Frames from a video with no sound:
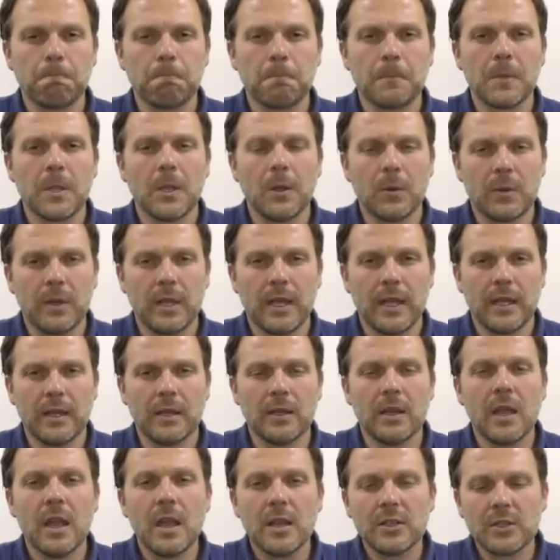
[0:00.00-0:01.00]
Okay,
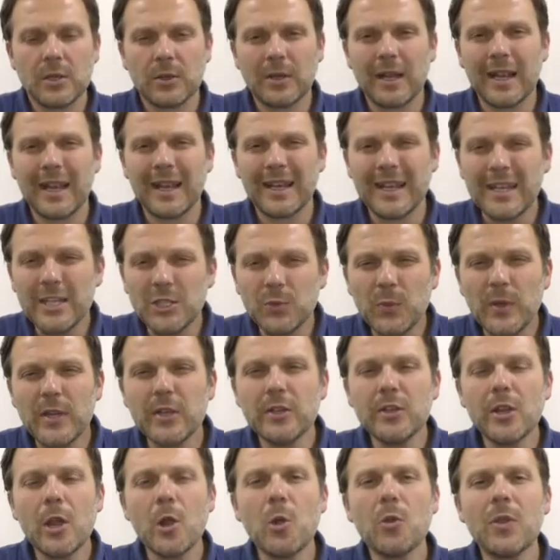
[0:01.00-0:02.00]
so at least we
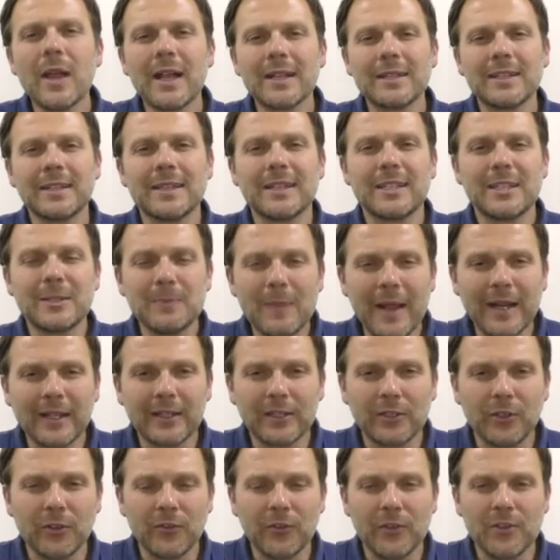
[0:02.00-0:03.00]
know that's
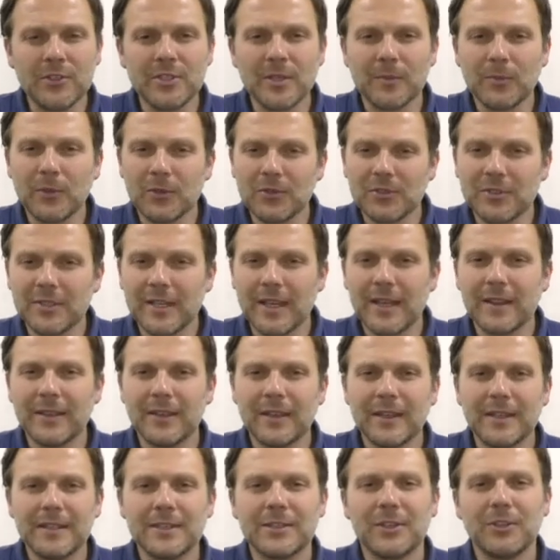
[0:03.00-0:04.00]
expected of us. I'm not saying
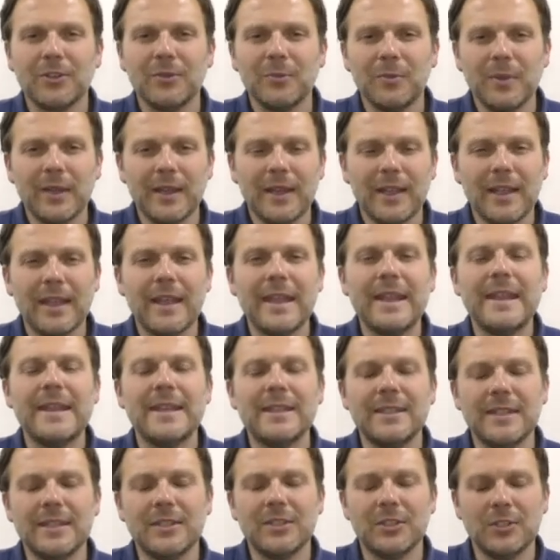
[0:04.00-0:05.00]
that it's going to be
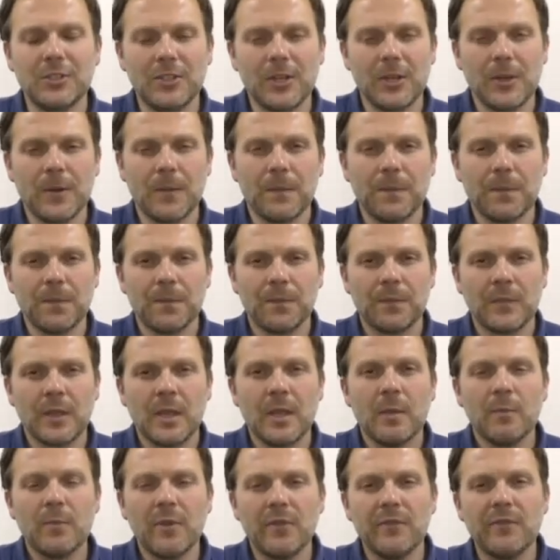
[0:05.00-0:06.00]
easy to do,
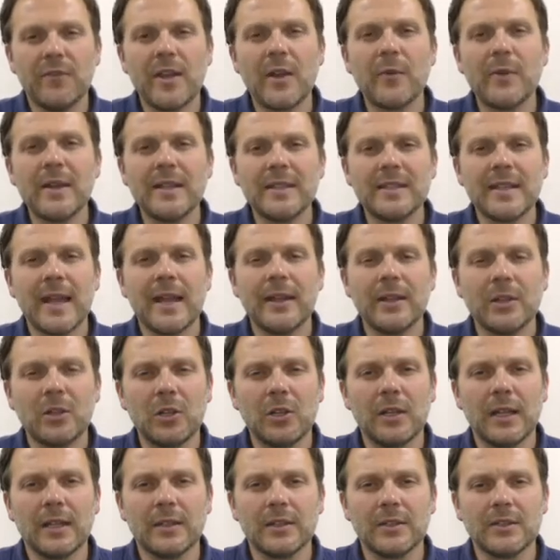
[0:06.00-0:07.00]
but very
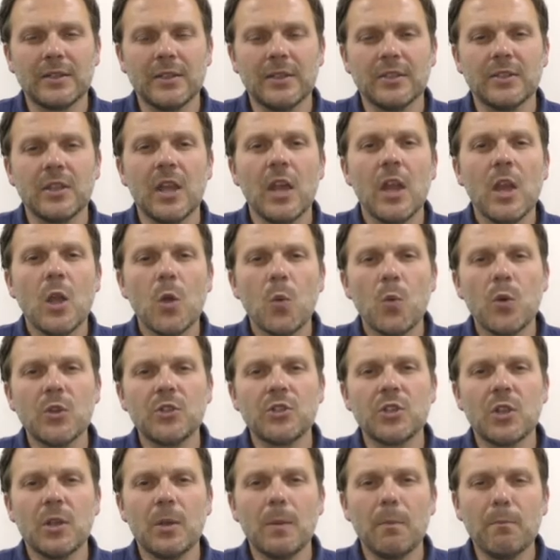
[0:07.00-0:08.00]
technical answers
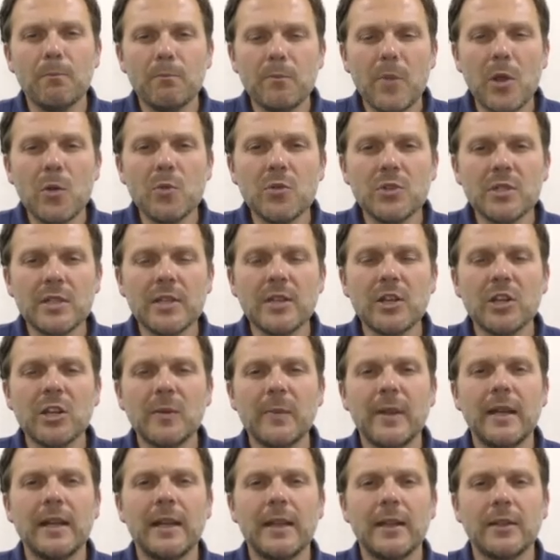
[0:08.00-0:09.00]
which are mostly going to
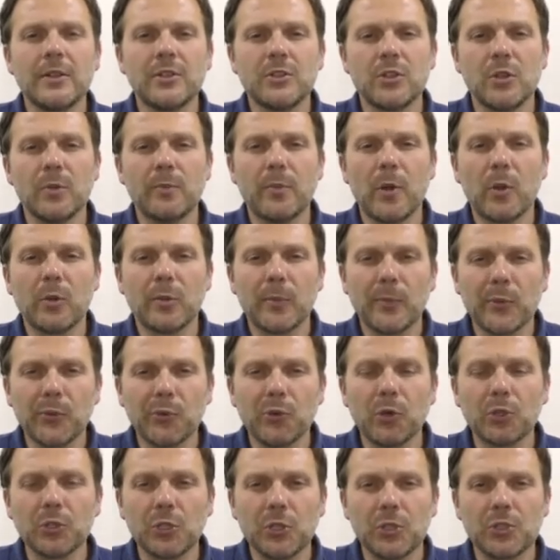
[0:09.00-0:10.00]
be linked to both
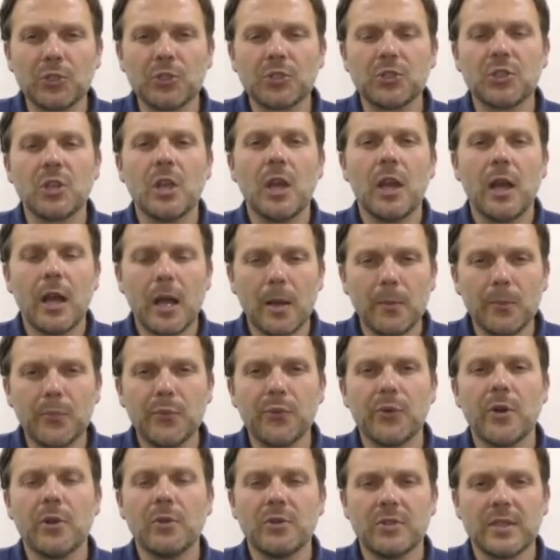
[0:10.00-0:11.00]
products and
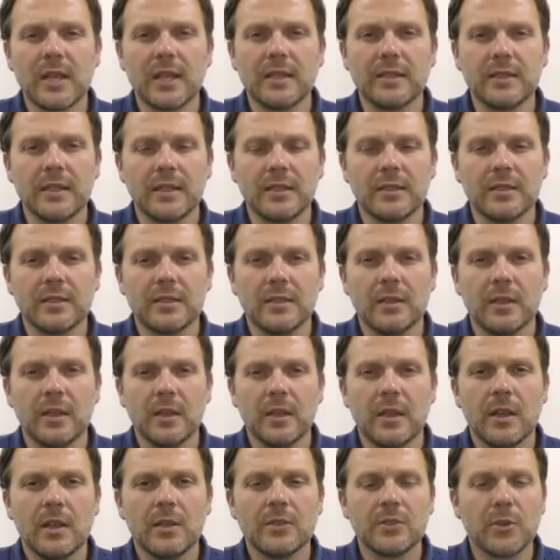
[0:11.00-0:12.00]
processes.
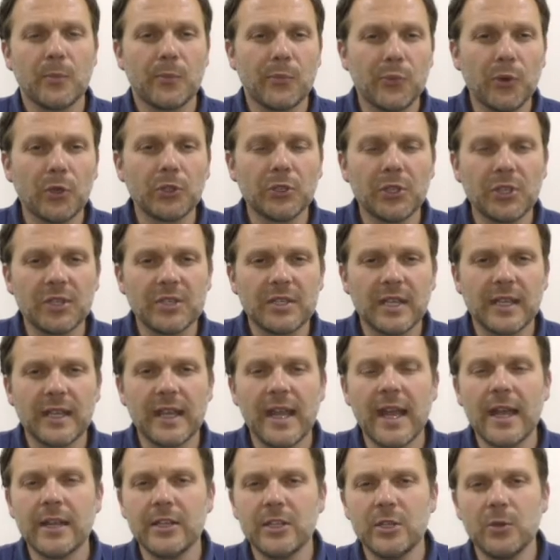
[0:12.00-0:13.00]
So products,
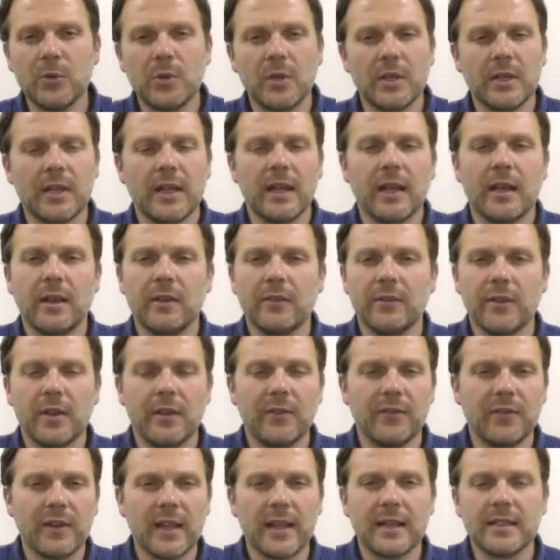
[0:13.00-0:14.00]
again, you could have a
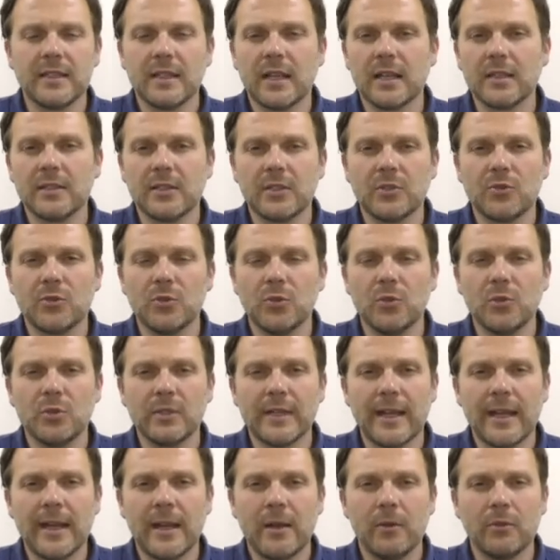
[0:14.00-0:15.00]
flex access
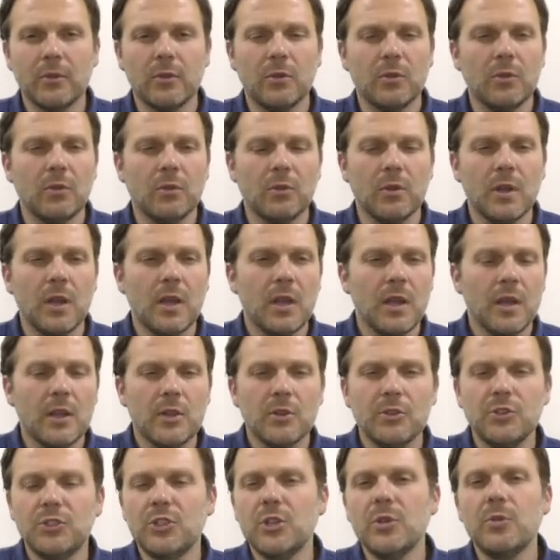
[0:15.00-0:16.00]
drawdown or
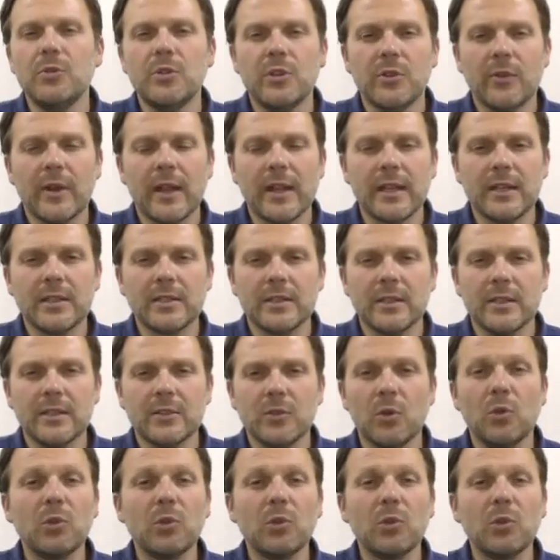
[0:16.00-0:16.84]
junior ISAs or